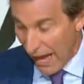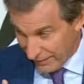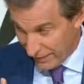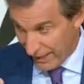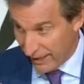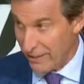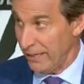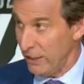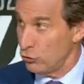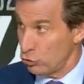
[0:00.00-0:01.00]
I think they
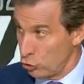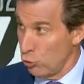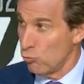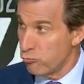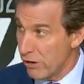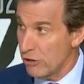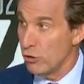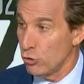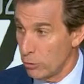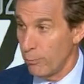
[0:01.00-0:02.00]
need two
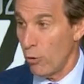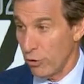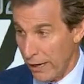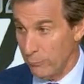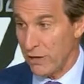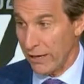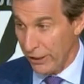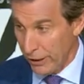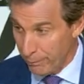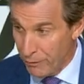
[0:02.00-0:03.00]
really good ball games out of
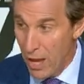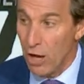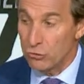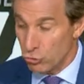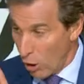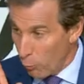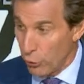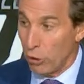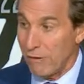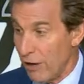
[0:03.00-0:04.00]
him,
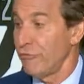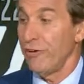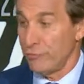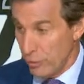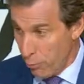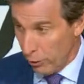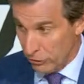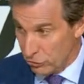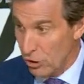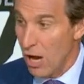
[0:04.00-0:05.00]
somewhere around 50
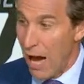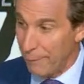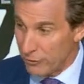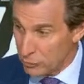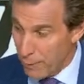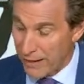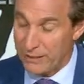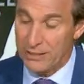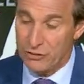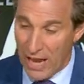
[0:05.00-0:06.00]
points. I'm
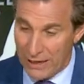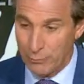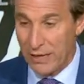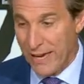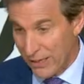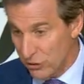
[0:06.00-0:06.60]
expecting Tatum to get